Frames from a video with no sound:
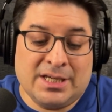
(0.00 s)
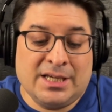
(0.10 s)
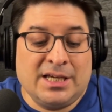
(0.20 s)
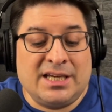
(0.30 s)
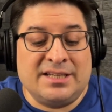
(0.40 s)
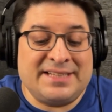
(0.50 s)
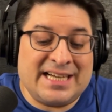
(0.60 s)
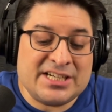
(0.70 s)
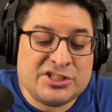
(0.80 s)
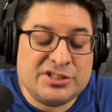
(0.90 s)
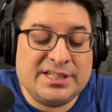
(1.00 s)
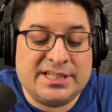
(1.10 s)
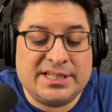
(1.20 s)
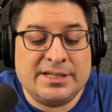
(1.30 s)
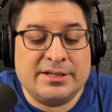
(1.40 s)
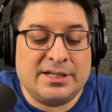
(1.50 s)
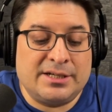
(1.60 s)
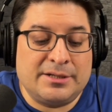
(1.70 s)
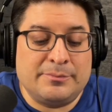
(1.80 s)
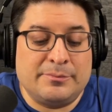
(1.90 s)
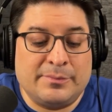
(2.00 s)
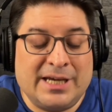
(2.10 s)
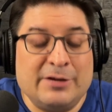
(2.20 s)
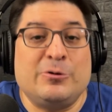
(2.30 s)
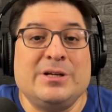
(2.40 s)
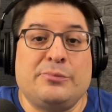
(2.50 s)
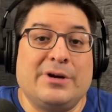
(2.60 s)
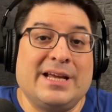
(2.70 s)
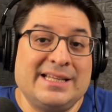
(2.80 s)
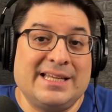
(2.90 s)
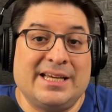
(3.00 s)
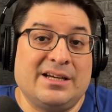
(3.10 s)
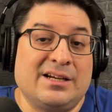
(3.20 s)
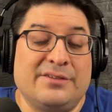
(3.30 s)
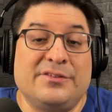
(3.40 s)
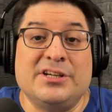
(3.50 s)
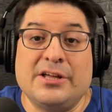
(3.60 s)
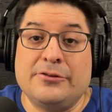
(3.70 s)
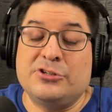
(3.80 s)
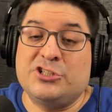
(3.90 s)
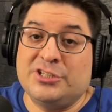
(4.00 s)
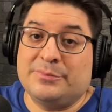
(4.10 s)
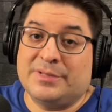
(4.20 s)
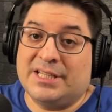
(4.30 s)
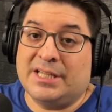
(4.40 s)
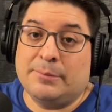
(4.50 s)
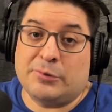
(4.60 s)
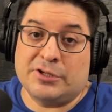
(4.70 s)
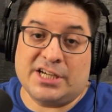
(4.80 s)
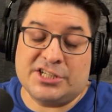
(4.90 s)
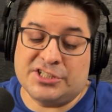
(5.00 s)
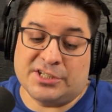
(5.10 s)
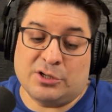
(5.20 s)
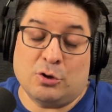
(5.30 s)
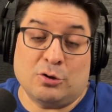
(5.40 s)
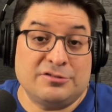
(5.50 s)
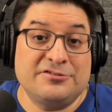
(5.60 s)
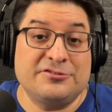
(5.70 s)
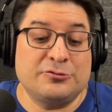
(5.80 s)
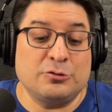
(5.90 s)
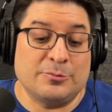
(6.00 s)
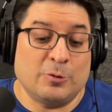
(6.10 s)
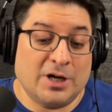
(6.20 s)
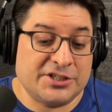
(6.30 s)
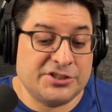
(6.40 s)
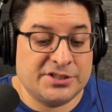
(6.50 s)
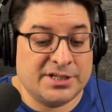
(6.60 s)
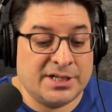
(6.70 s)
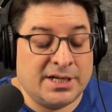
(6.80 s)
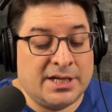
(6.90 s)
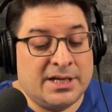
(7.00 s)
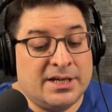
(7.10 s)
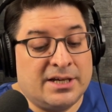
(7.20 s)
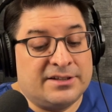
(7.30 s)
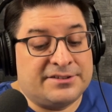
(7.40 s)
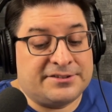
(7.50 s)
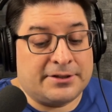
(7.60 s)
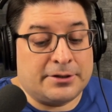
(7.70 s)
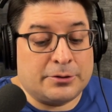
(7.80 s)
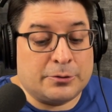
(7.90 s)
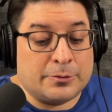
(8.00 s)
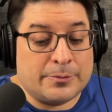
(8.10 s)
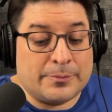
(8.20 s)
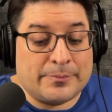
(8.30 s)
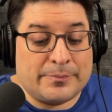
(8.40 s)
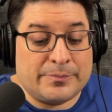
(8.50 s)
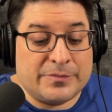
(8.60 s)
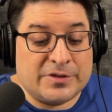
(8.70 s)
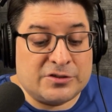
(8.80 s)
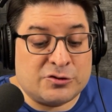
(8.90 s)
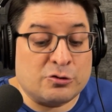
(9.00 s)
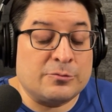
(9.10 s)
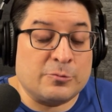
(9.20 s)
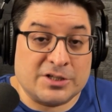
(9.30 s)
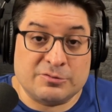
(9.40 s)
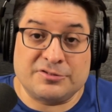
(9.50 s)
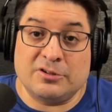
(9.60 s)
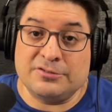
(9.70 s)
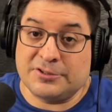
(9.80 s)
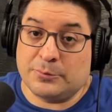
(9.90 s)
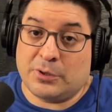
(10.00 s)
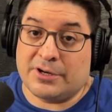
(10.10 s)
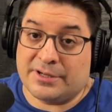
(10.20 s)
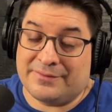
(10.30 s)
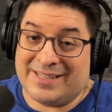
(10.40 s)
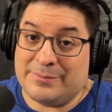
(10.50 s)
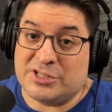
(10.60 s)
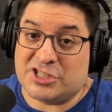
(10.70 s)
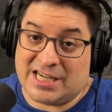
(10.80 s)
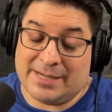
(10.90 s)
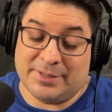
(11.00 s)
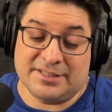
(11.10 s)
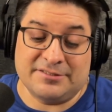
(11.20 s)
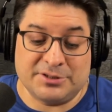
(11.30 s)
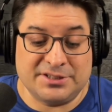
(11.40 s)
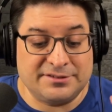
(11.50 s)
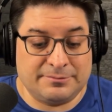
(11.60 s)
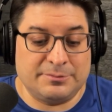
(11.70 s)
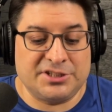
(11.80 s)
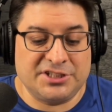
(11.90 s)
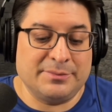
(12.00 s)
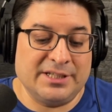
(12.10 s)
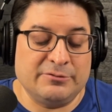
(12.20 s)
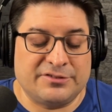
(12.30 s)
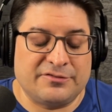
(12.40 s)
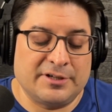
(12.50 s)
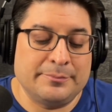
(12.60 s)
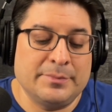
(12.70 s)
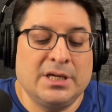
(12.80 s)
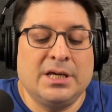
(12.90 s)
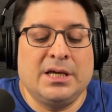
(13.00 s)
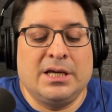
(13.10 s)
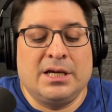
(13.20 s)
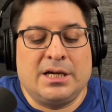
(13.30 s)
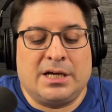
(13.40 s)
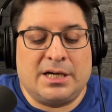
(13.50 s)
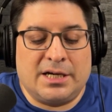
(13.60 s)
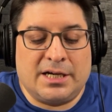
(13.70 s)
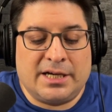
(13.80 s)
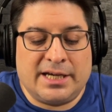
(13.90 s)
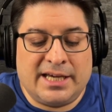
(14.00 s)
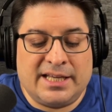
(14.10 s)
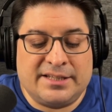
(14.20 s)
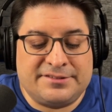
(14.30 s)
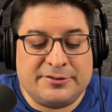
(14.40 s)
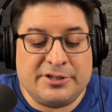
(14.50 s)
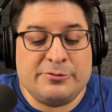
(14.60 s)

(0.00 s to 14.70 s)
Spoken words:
is actually a rebranding of another Jim Lee production called Stormwatch. So Stormwatch was also part of Image Comics, which is what Jim Lee was from. And so the